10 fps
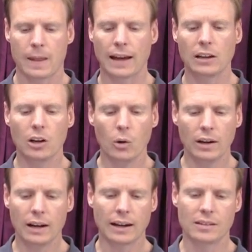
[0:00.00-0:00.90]
I can go
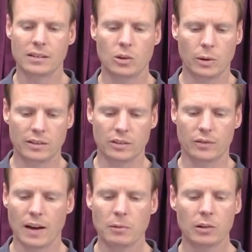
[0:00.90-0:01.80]
in and I can see Quincy's
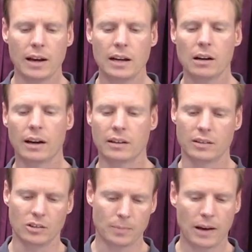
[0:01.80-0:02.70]
family right here. I can
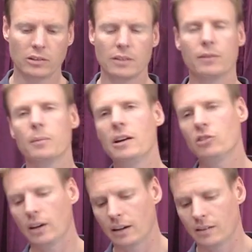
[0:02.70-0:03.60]
see spouse
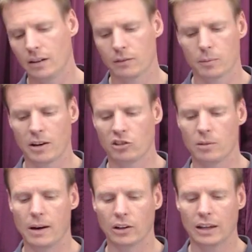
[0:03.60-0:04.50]
information. I can see information
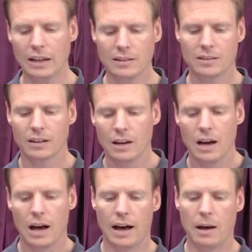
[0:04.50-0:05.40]
about kids.
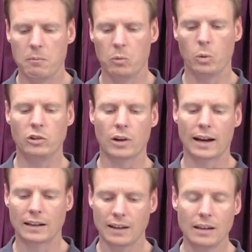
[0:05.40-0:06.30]
We
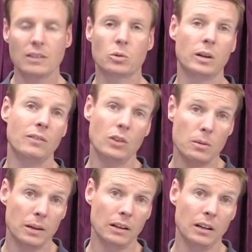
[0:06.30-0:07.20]
track attendance. We give you the
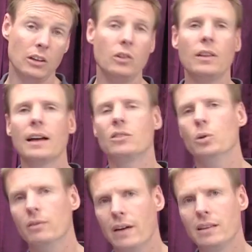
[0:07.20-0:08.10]
ability to do that
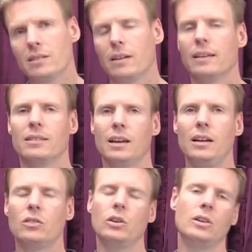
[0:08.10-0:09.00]
to events on the
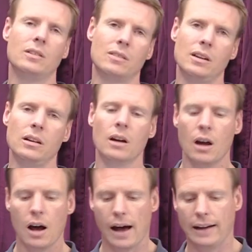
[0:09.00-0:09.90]
city, so you can see
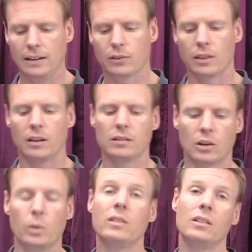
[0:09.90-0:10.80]
different things
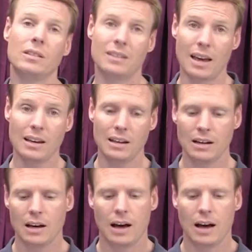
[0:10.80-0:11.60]
that Quincy's attended.